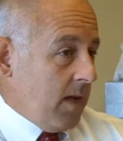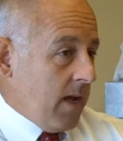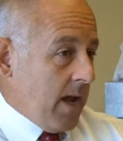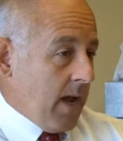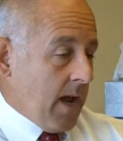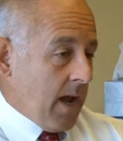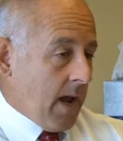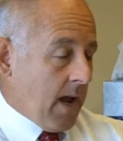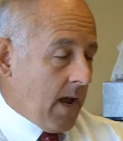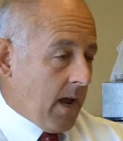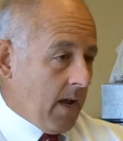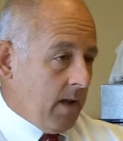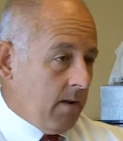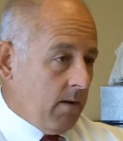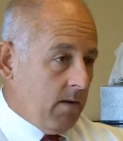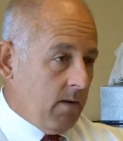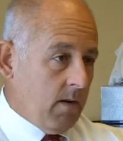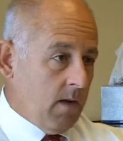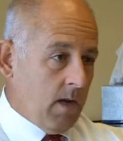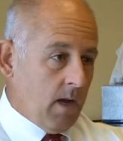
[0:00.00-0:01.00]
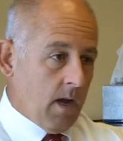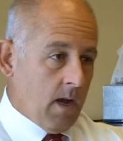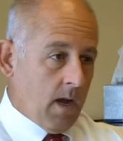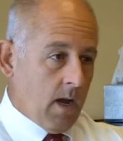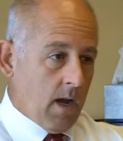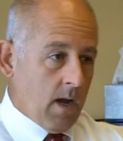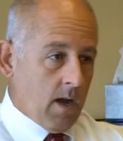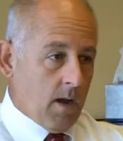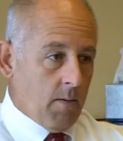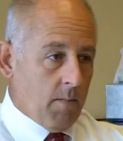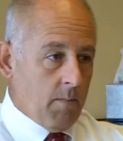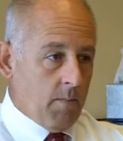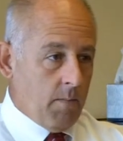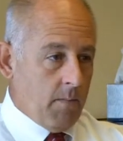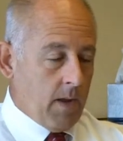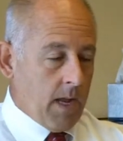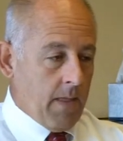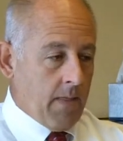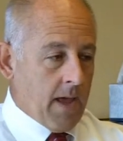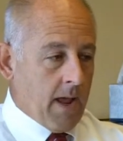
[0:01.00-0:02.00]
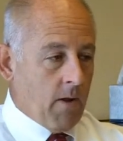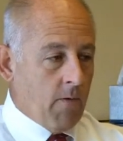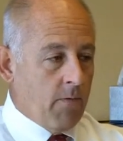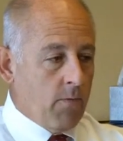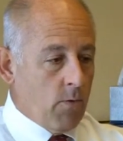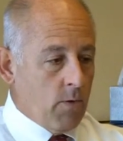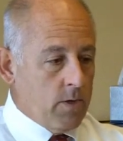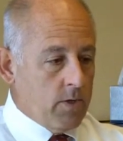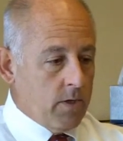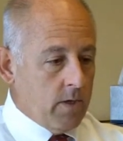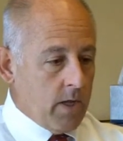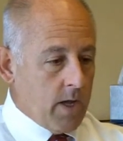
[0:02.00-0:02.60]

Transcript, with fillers: and um, and that affords